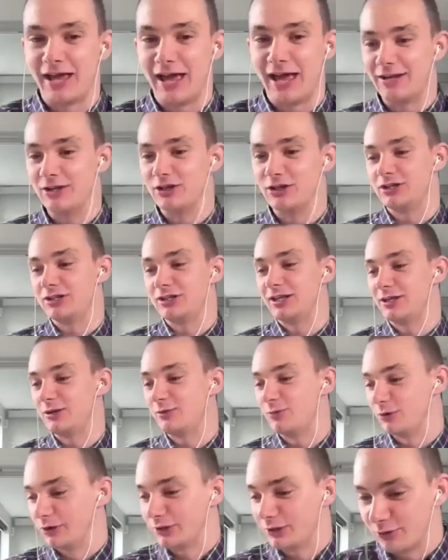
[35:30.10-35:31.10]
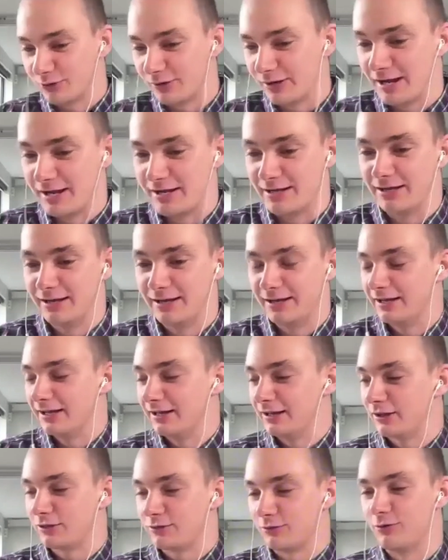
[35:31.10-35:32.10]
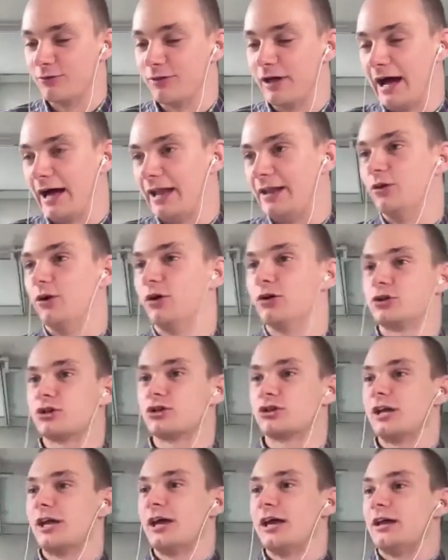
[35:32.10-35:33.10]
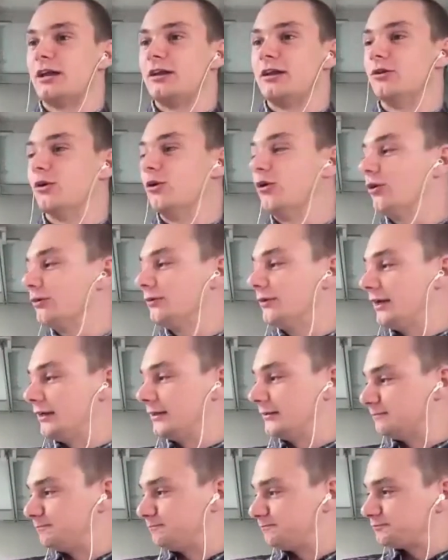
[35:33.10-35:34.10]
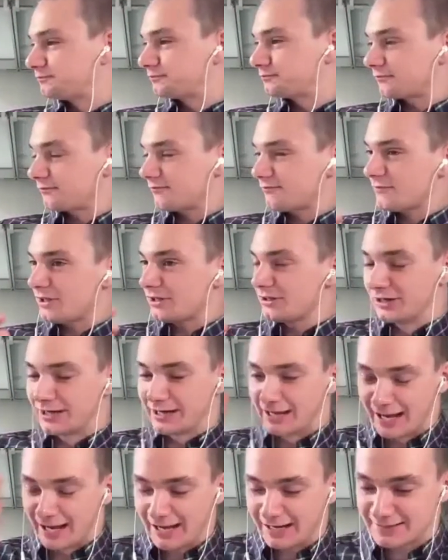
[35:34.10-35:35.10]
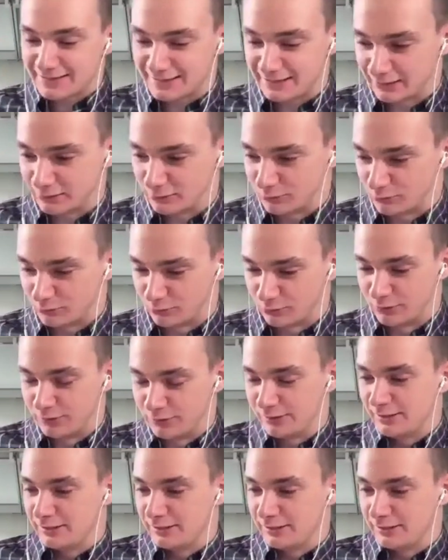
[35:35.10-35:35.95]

the energy that you want to create through that, and not like neglecting or